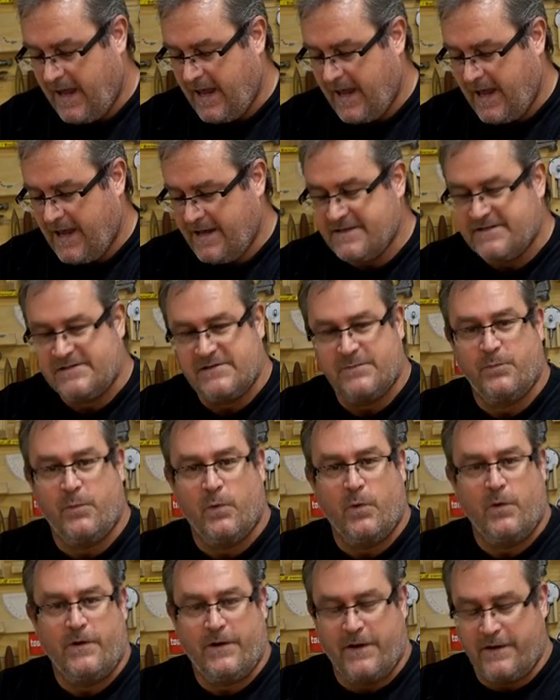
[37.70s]
and
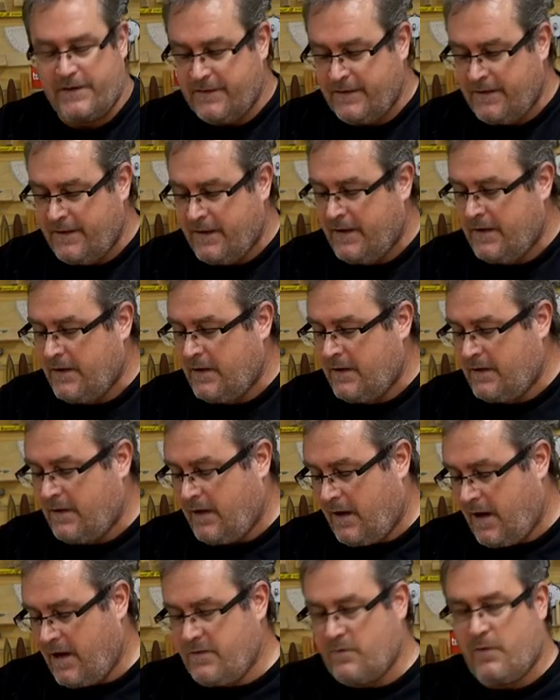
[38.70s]
support it.
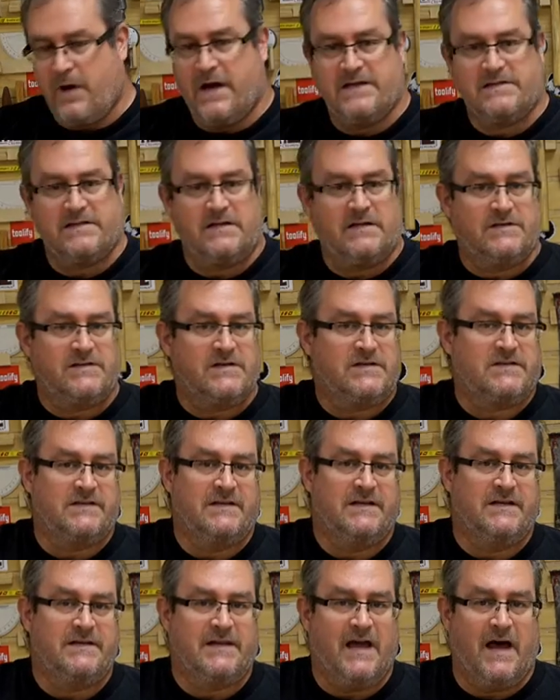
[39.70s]
Otherwise, it'll just
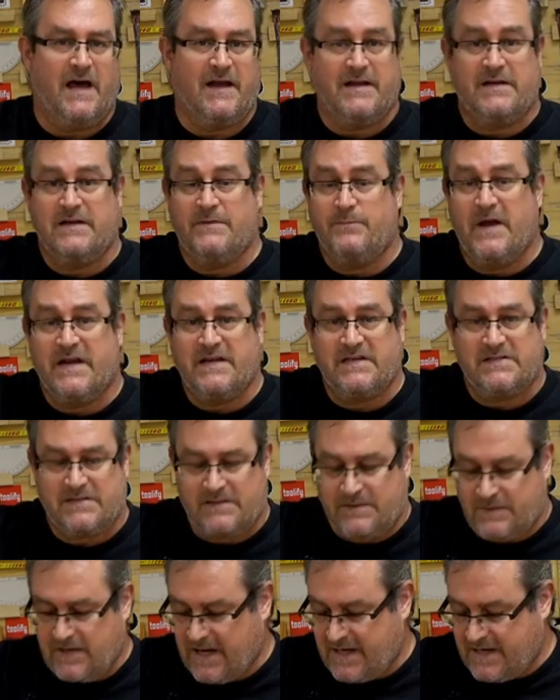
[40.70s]
leak down and it
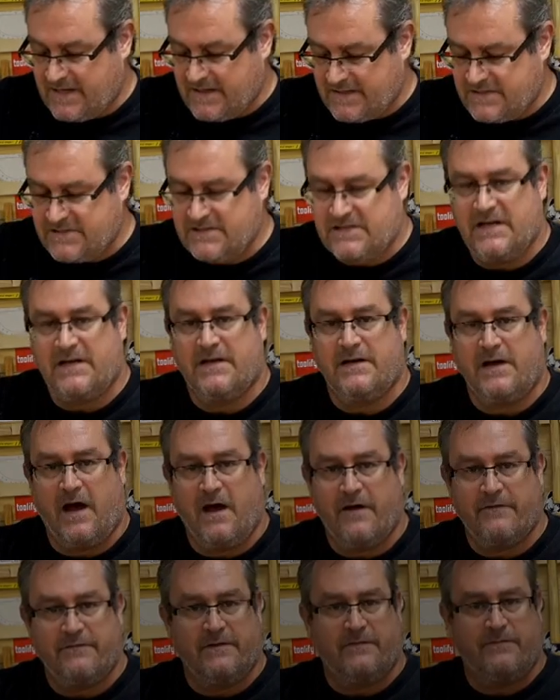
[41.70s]
makes getting the skin
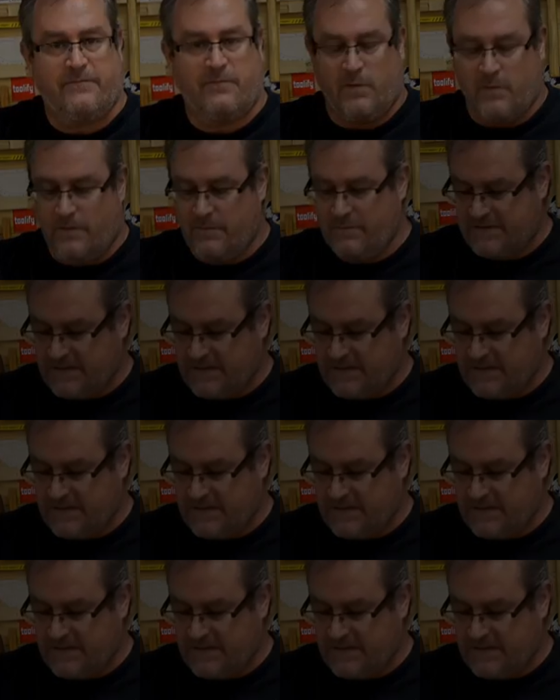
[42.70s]
off the forms